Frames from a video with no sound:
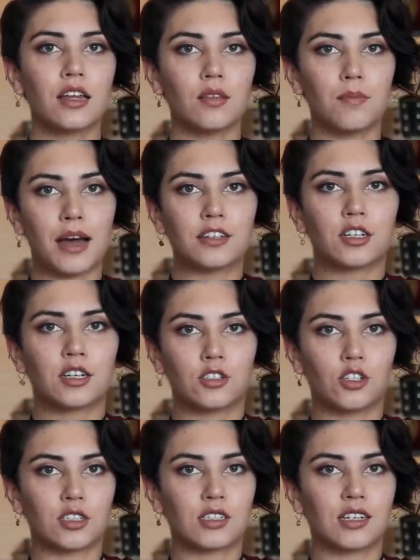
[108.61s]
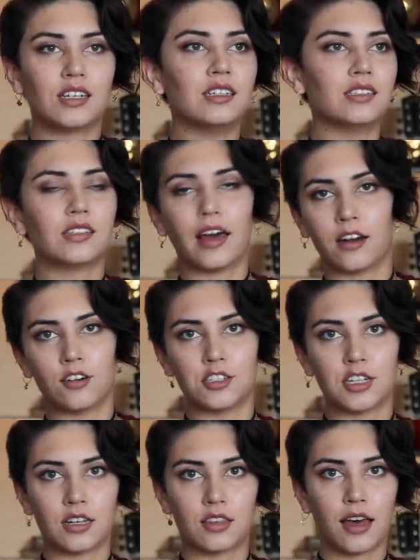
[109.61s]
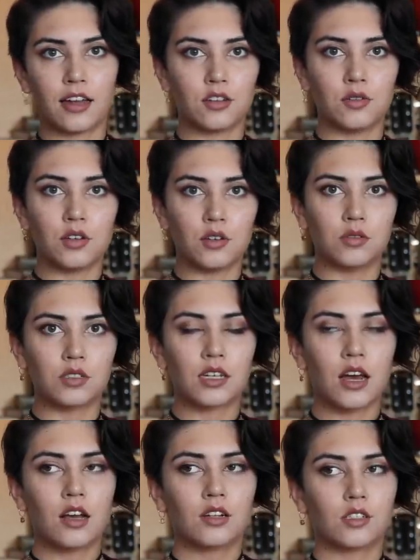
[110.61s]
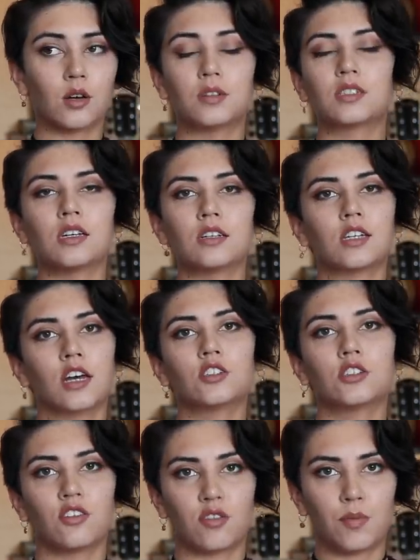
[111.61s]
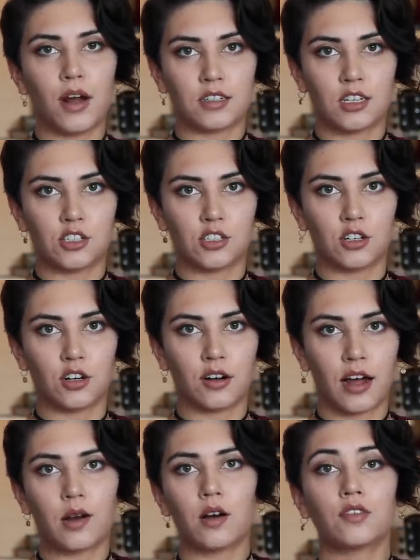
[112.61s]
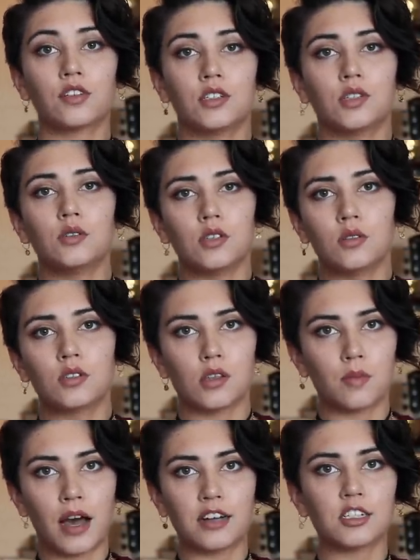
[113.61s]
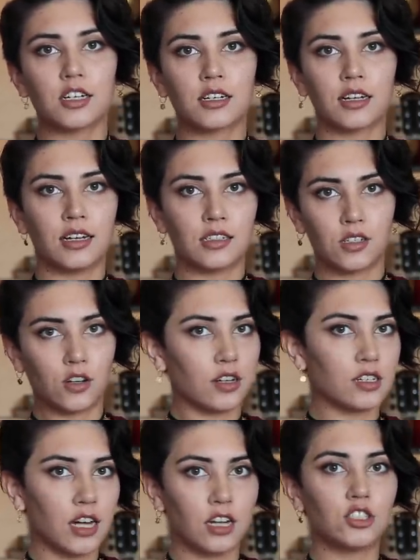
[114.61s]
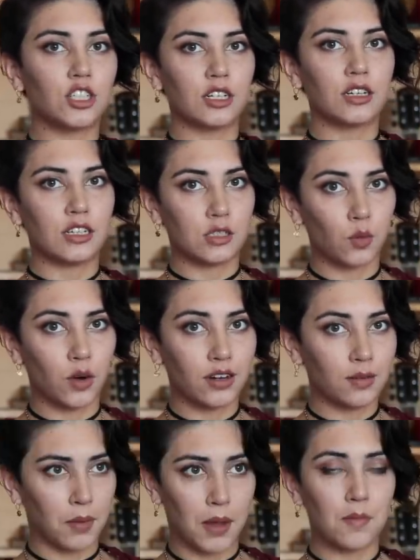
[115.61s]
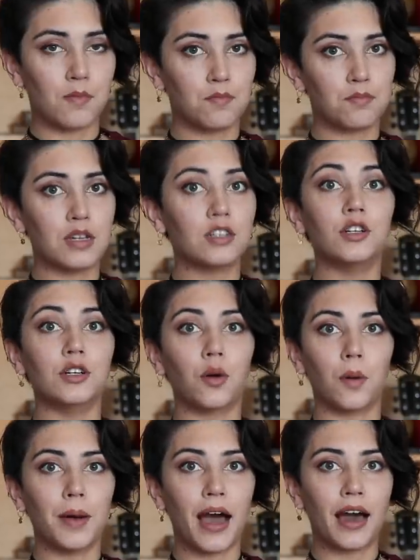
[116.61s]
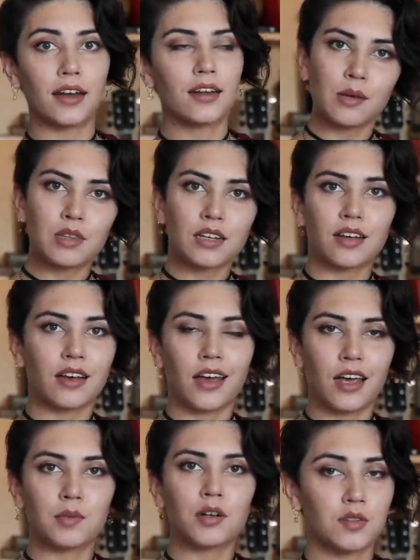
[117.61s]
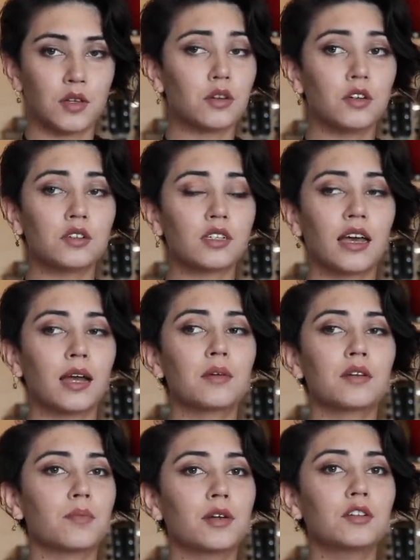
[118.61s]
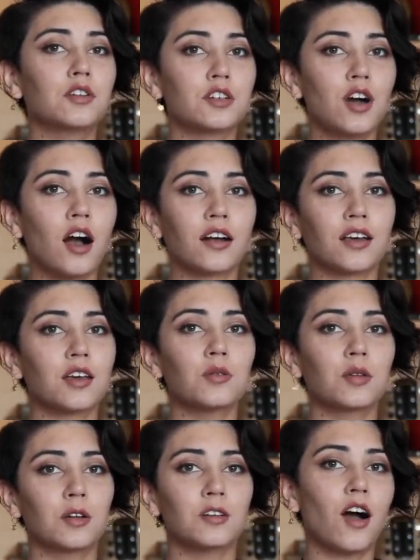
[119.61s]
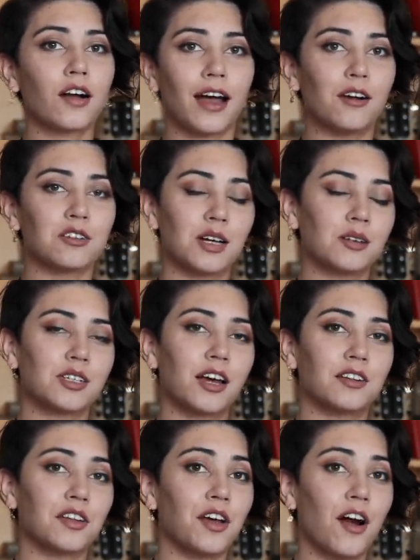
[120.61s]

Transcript: Magic just is energy that you use. So it's the intention of the practitioner. However you use the magic, it's your intention is what may be good or bad. Same thing like a hammer. You can use the hammer to build your dog a cute little dog house outside in the